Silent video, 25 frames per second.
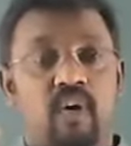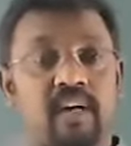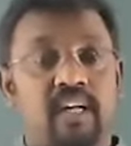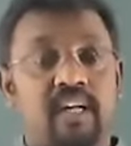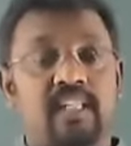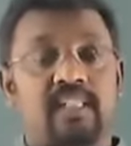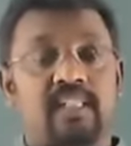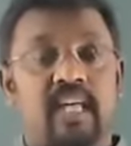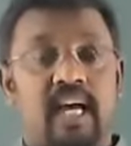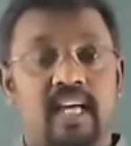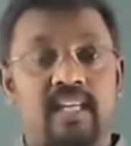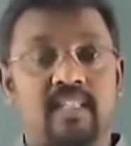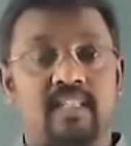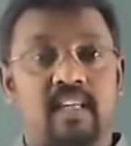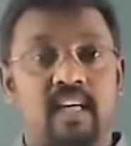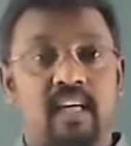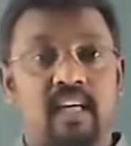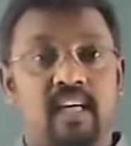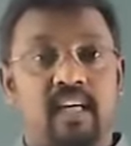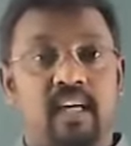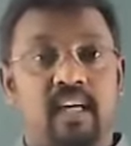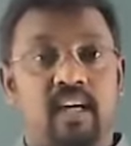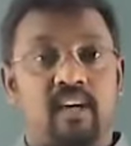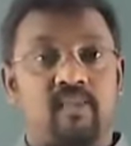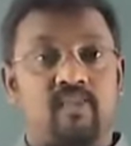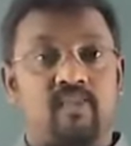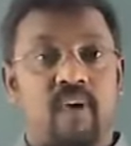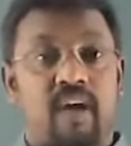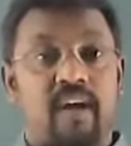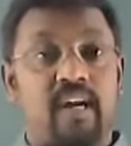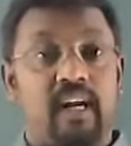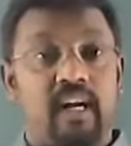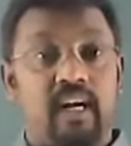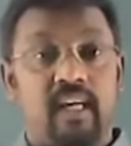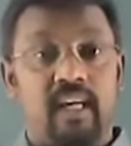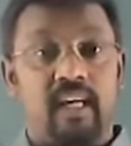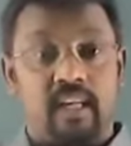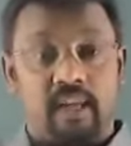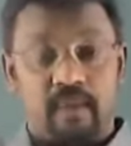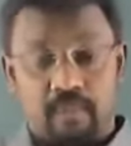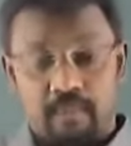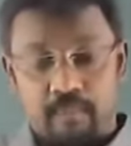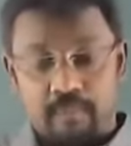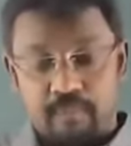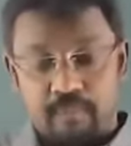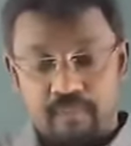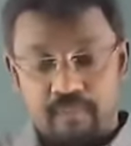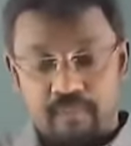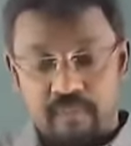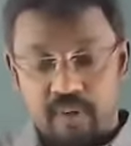he is asking here
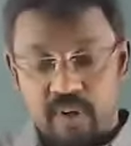finally,